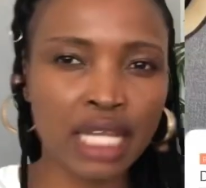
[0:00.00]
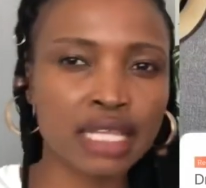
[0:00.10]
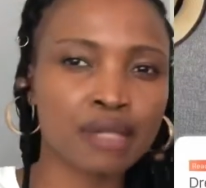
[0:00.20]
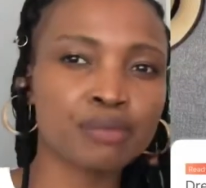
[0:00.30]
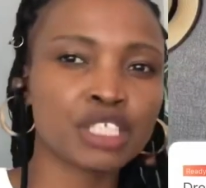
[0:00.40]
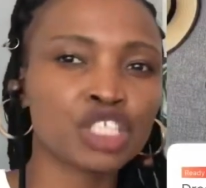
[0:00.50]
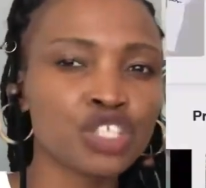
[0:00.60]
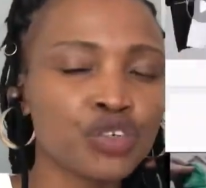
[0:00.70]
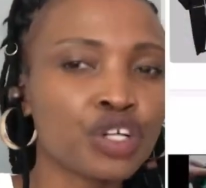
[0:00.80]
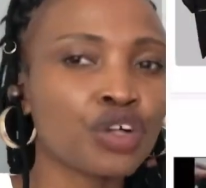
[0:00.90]
and the
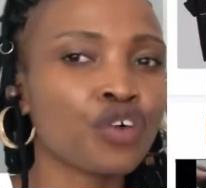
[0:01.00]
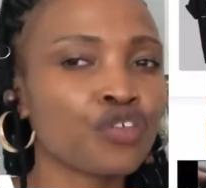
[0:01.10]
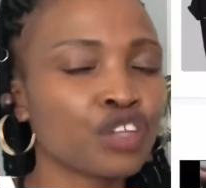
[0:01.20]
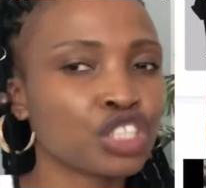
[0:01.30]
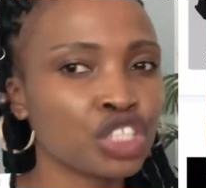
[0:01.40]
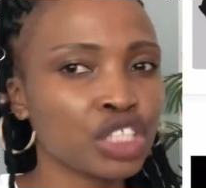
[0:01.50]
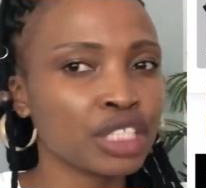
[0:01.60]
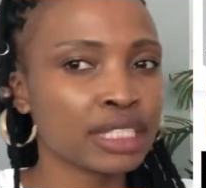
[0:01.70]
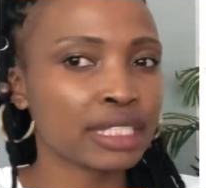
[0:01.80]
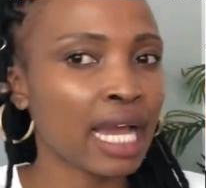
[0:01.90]
material of the
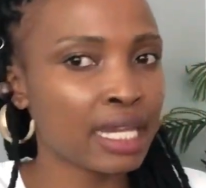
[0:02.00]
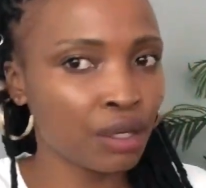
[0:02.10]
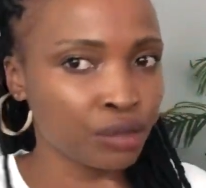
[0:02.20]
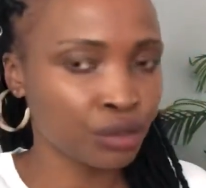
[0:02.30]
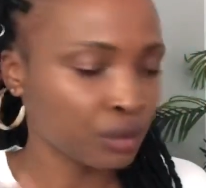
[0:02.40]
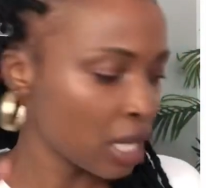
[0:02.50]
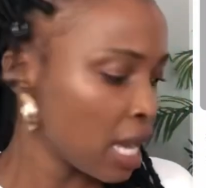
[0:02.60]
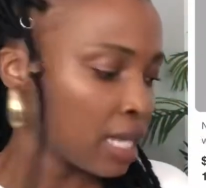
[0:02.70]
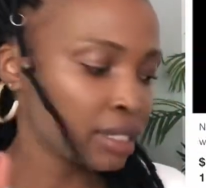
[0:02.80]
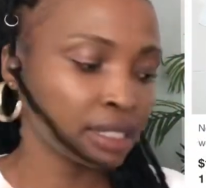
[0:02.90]
t-shirt I also
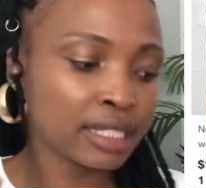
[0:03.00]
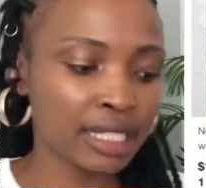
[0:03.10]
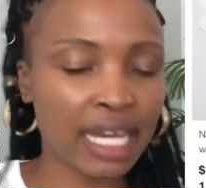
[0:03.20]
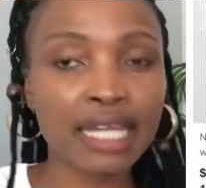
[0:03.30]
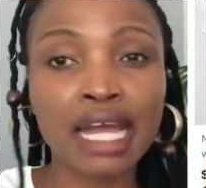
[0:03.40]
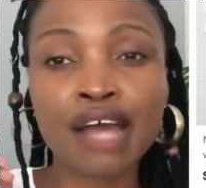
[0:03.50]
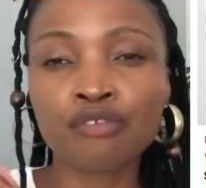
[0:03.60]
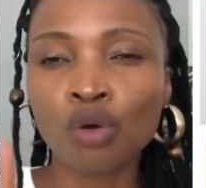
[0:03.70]
didn't like. I've